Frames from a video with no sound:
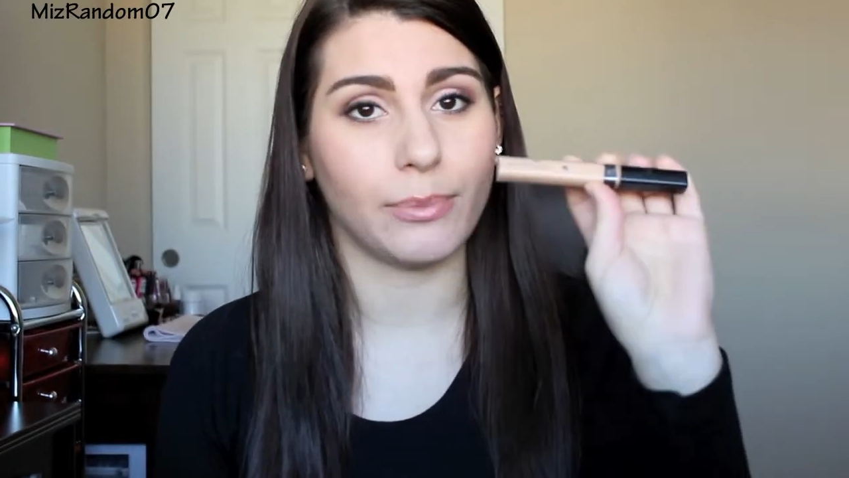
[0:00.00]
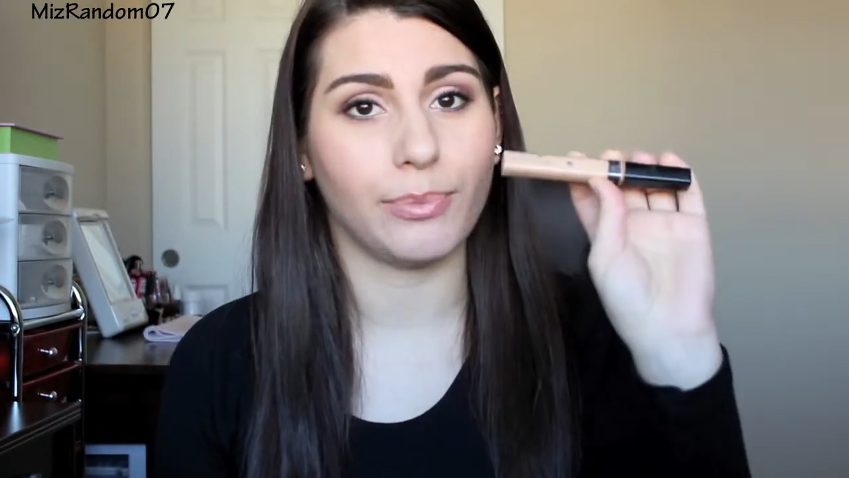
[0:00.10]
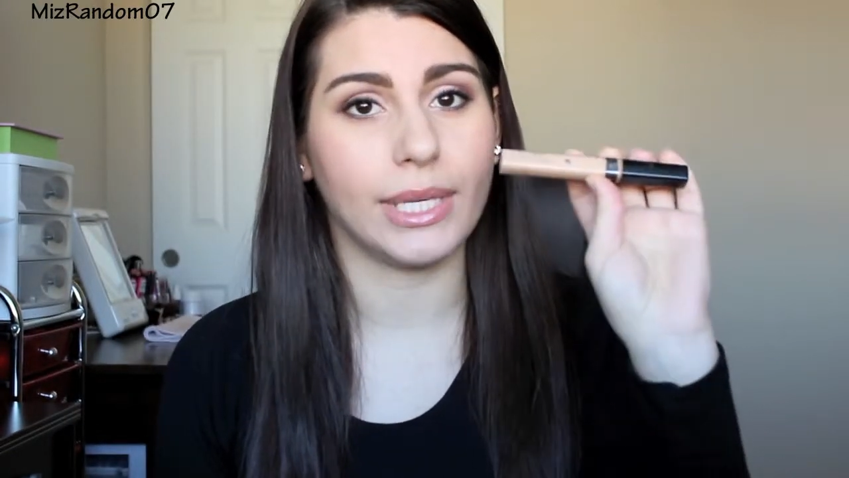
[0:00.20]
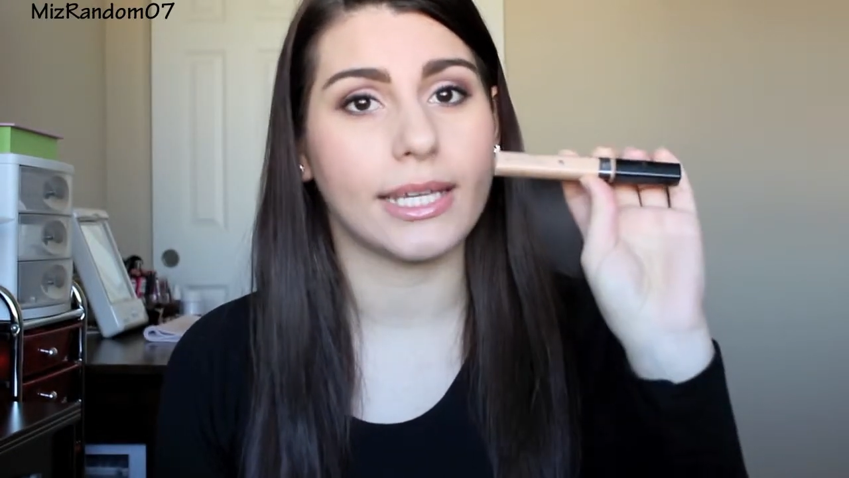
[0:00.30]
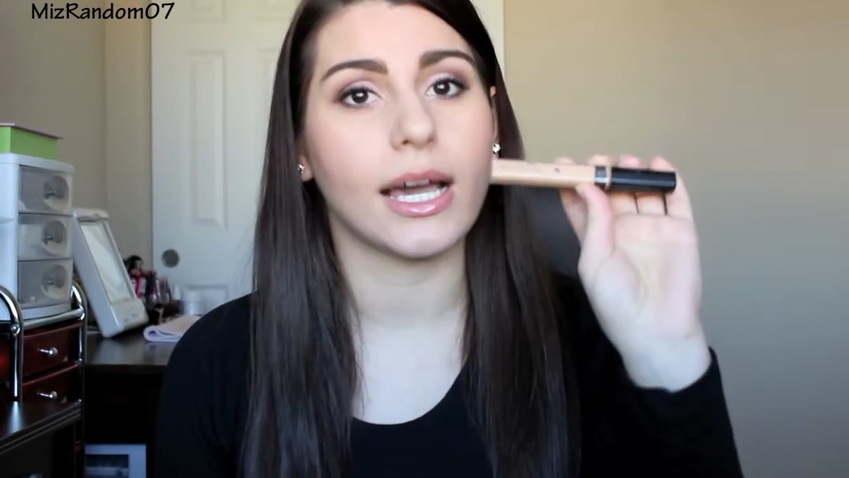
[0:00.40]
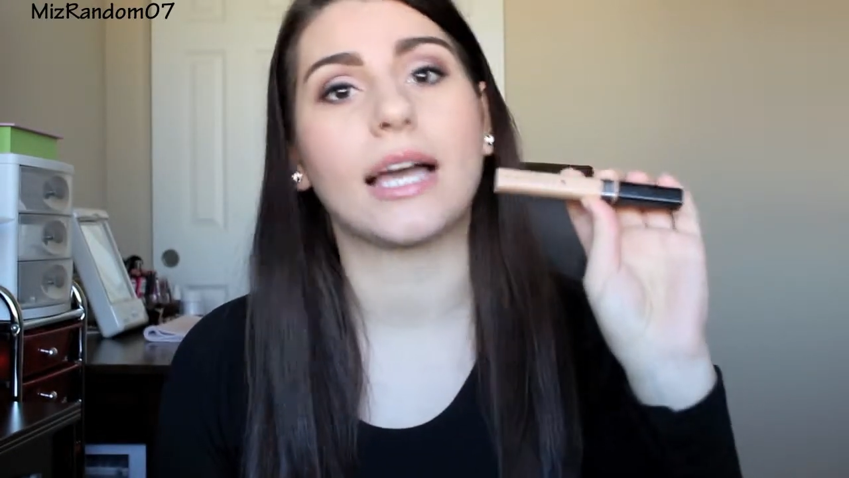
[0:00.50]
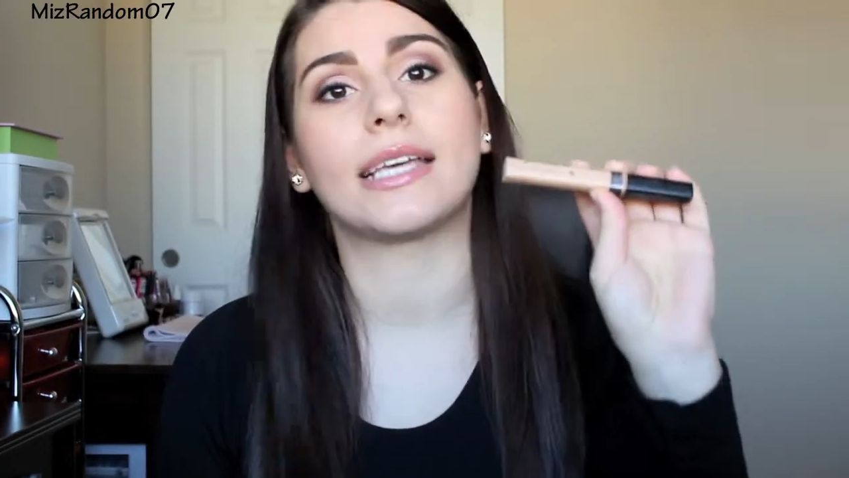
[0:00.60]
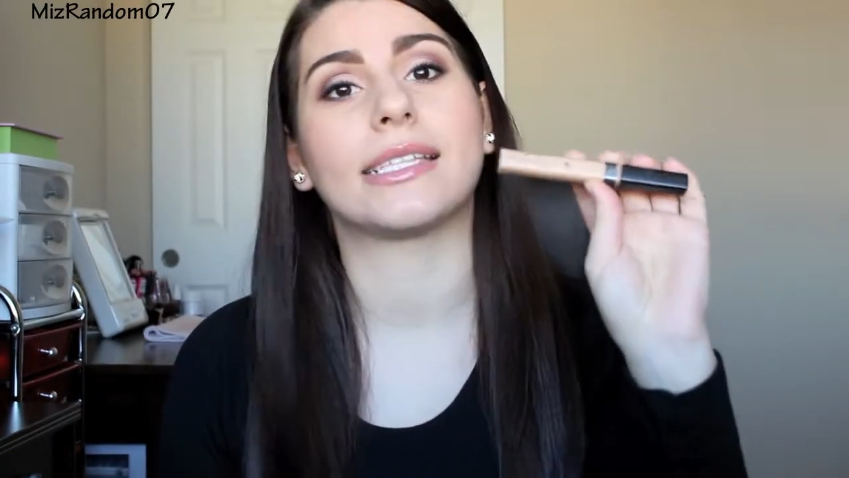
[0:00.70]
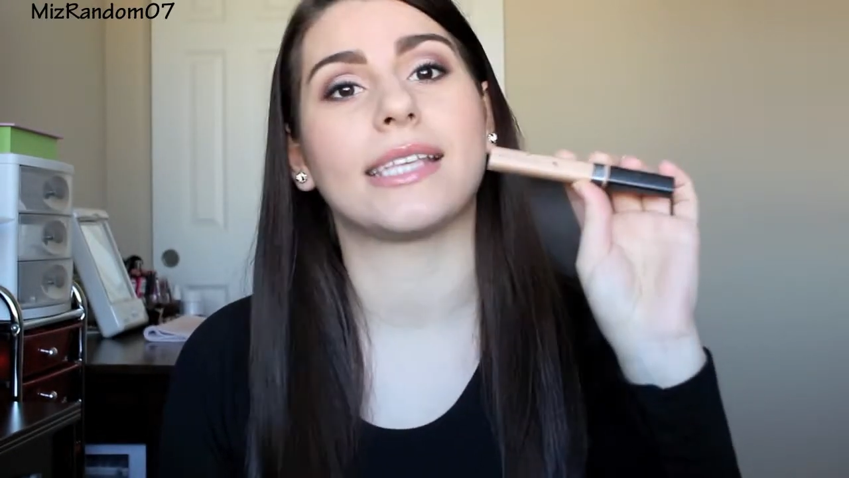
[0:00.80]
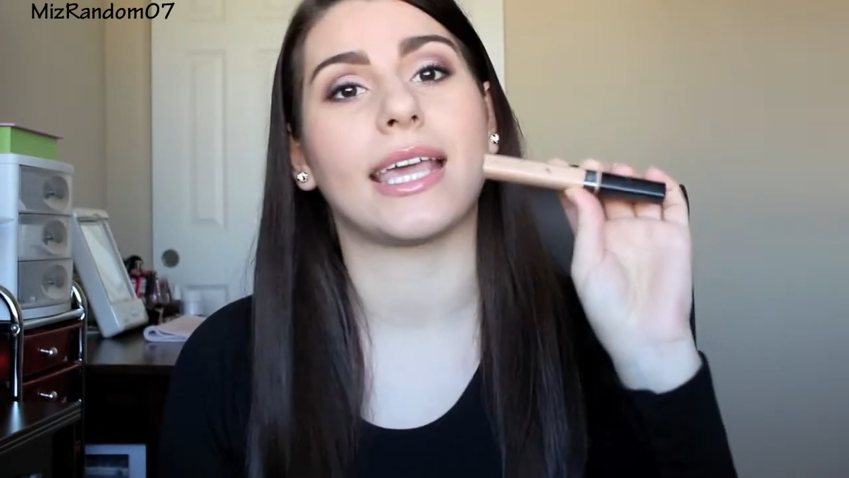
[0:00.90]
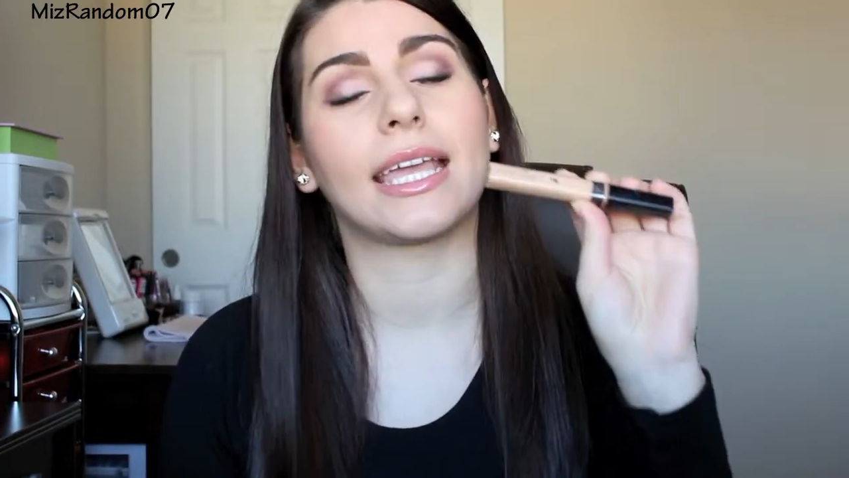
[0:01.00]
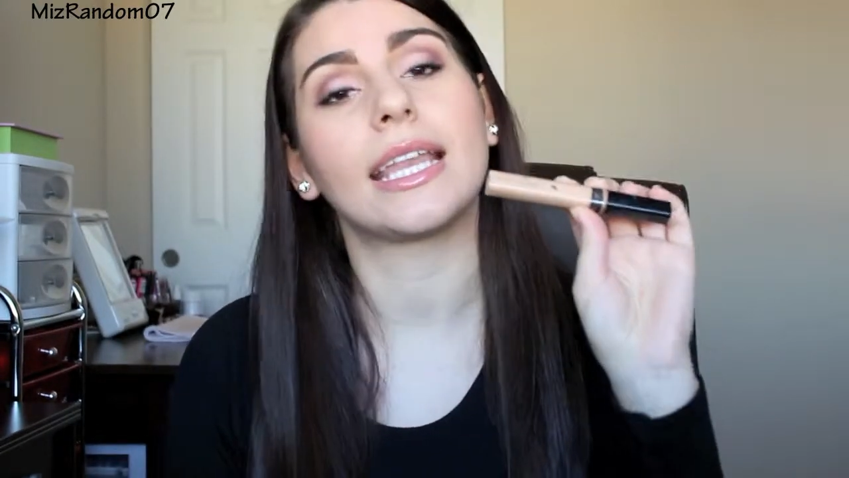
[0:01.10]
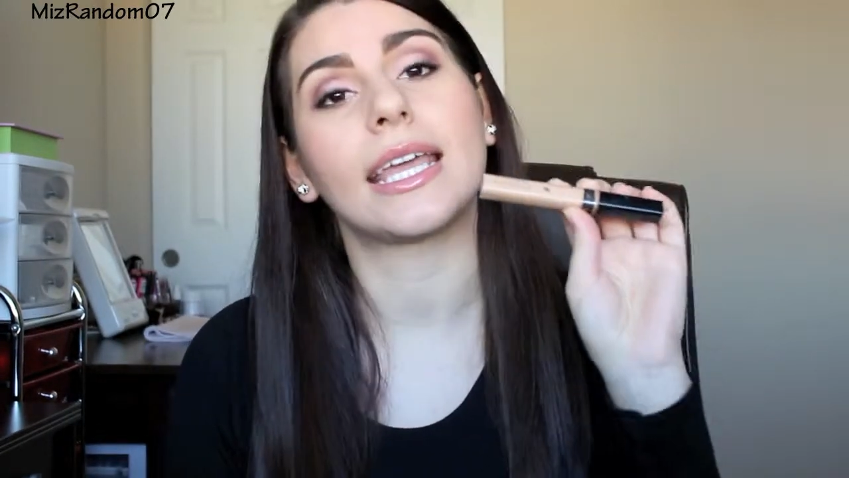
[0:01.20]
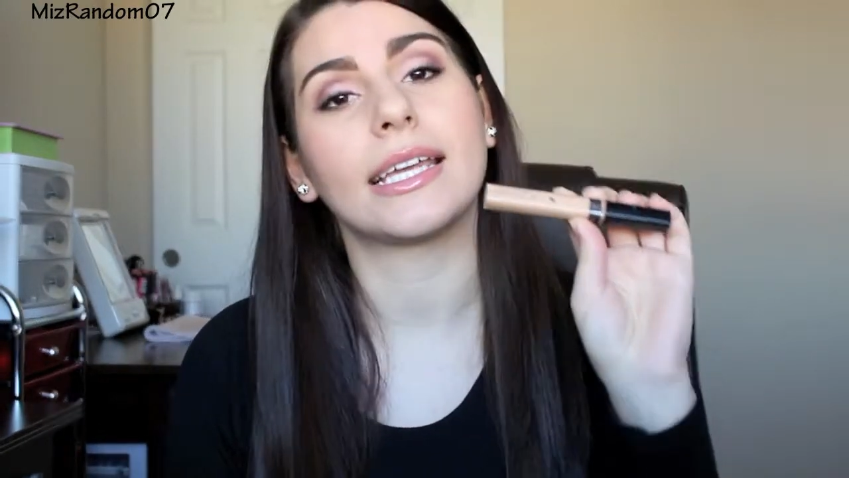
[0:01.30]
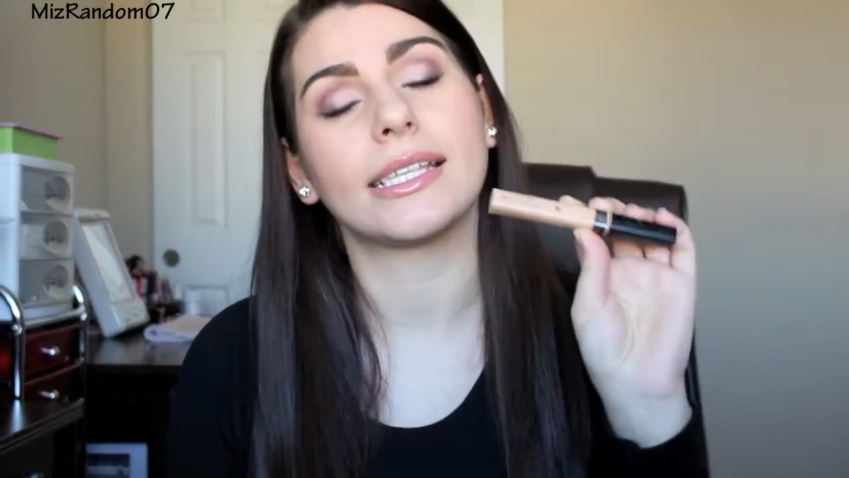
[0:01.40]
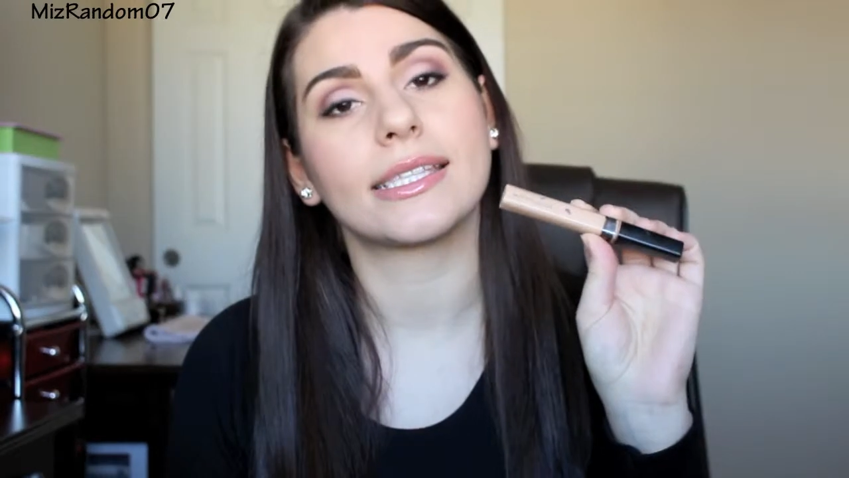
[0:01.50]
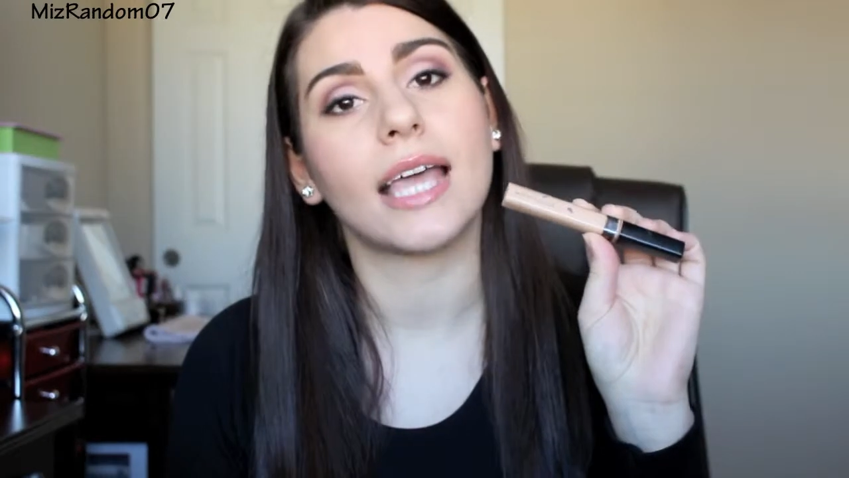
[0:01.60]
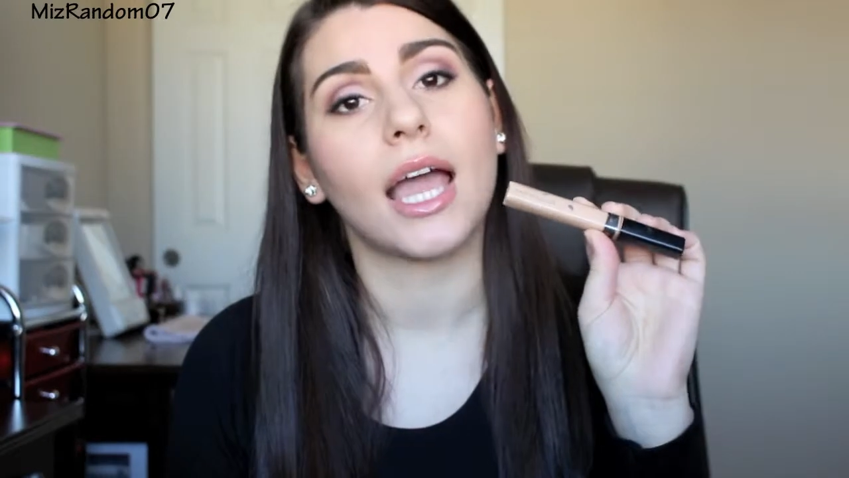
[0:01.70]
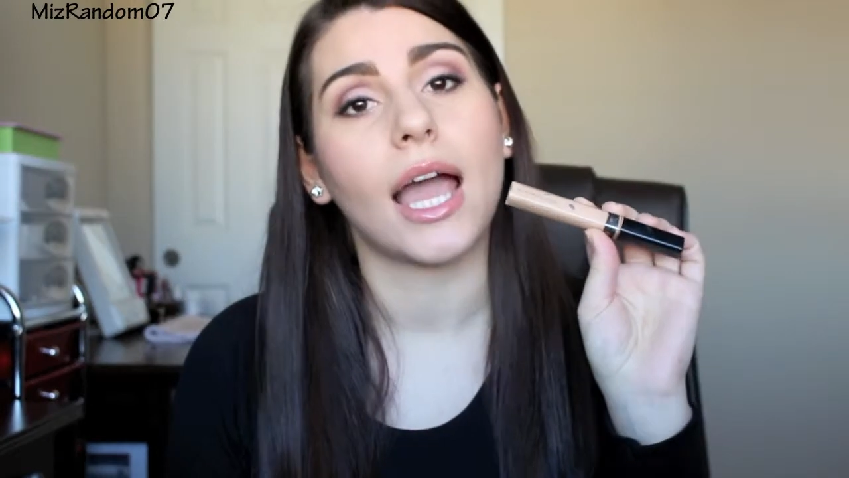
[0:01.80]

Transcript: because it is